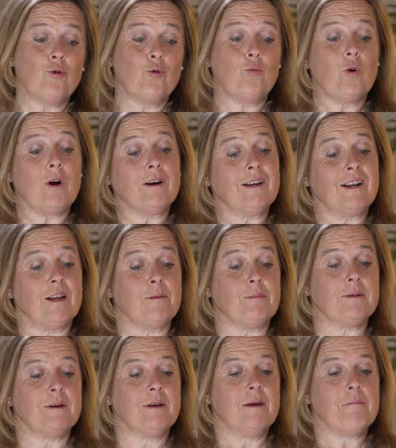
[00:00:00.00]
One Club,
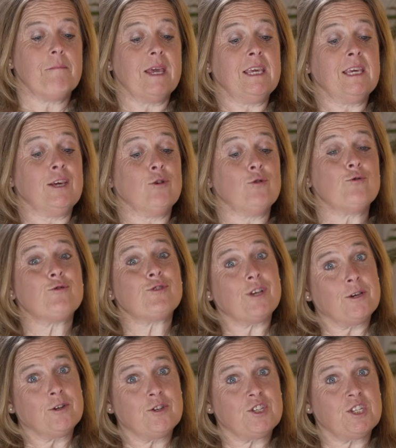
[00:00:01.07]
making horse
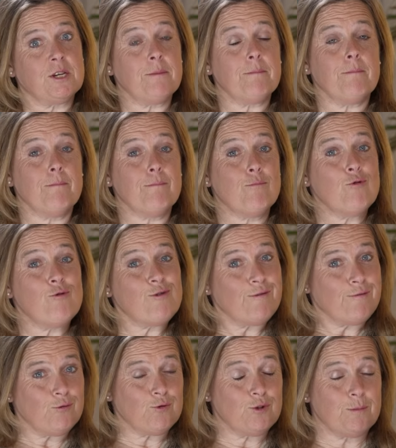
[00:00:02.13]
ownership more
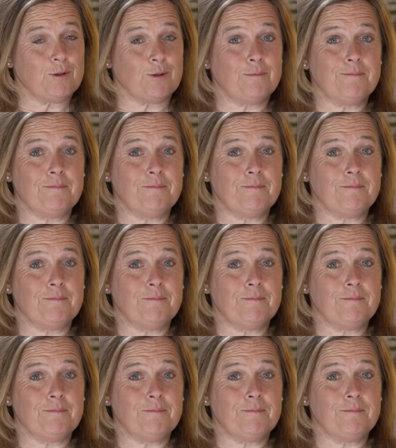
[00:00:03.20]
affordable.